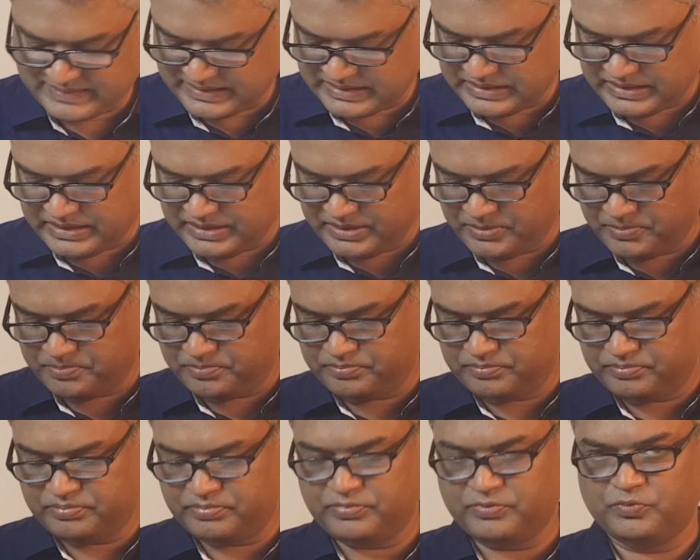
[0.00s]

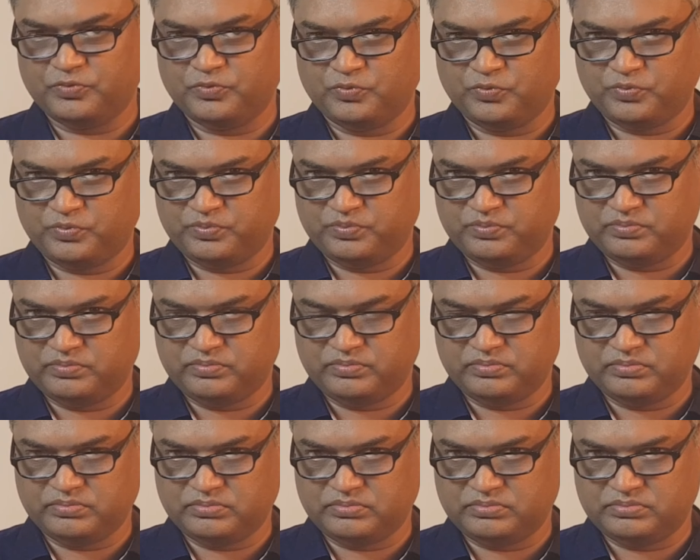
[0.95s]

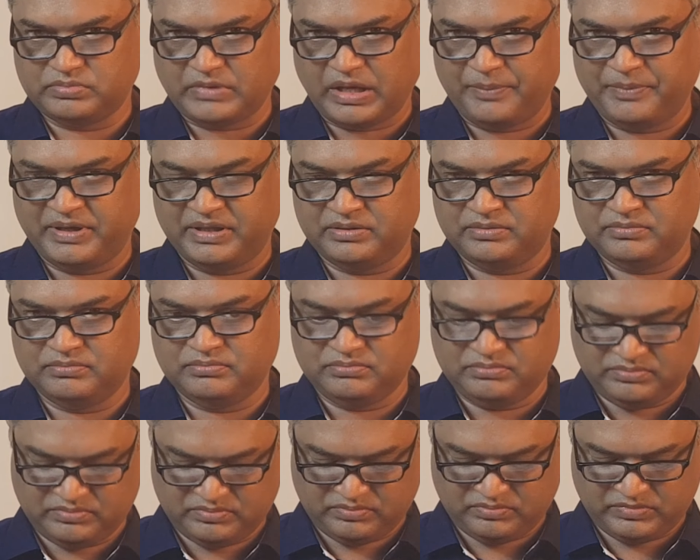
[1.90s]
I
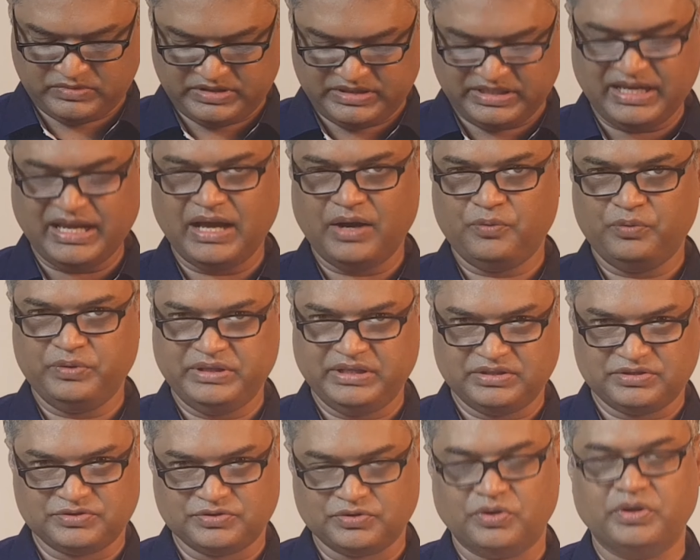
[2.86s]
mean, yeah, we
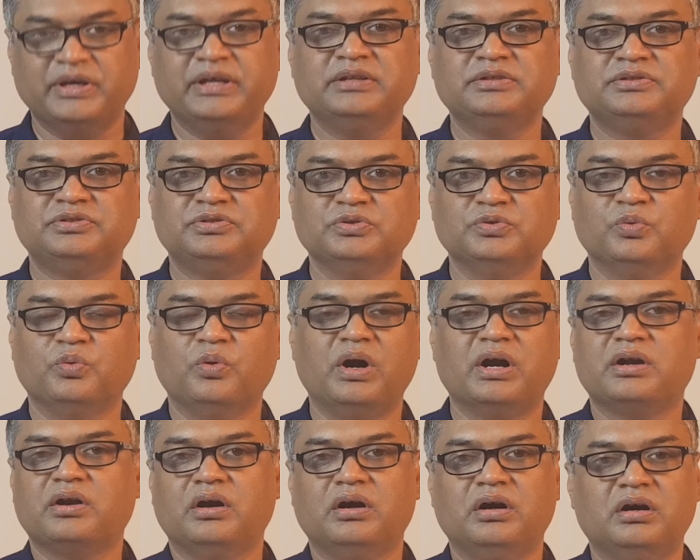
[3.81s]
need soil to
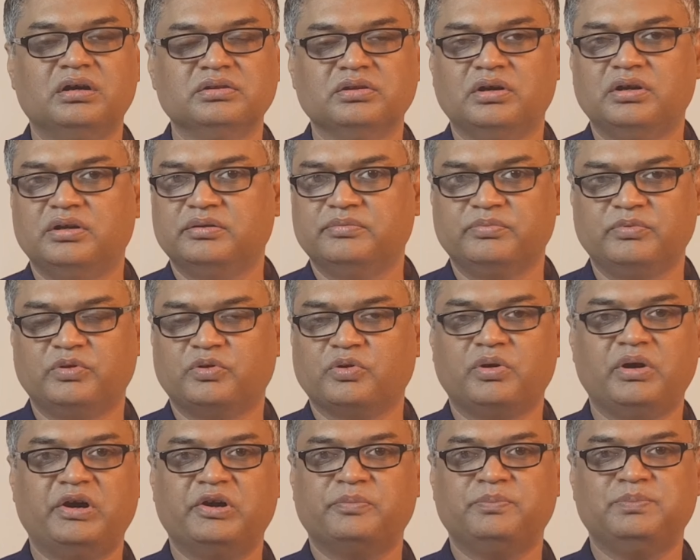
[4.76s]
walk on or
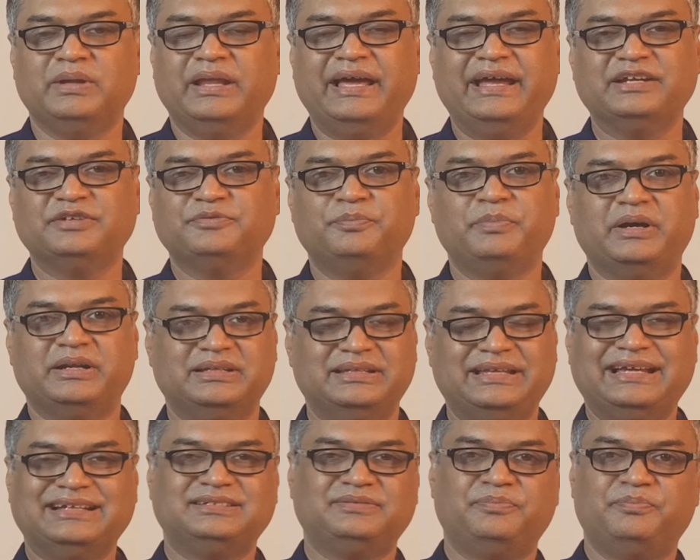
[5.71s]
grow our plants, but
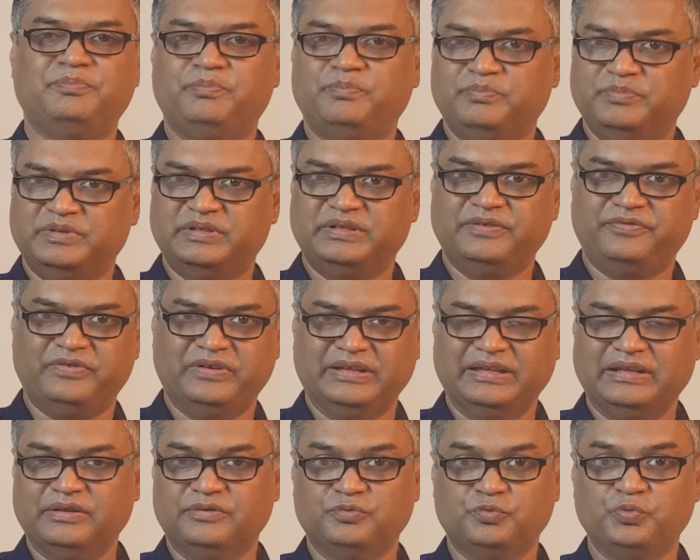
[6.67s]
that's
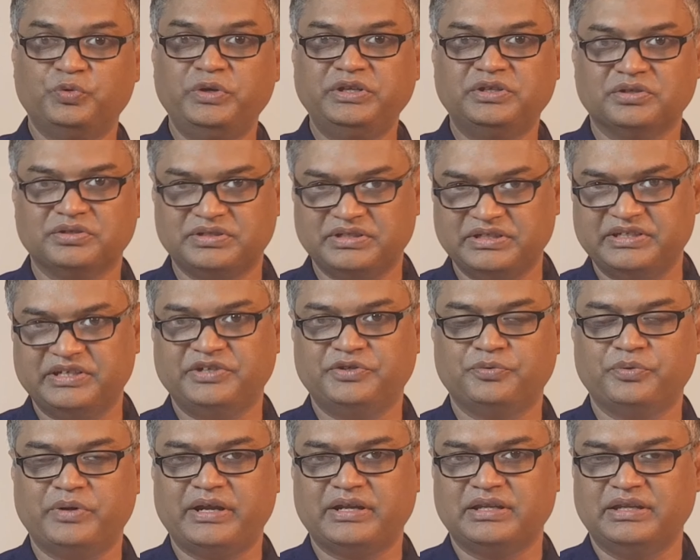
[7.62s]
different. We don't need it
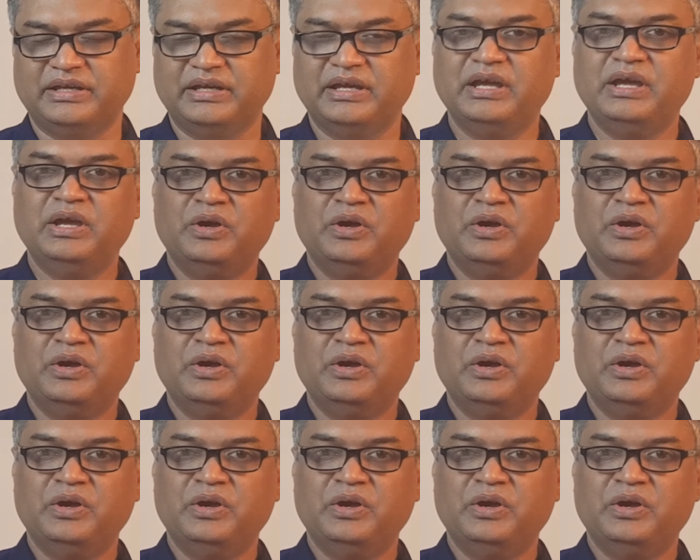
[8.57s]
directly.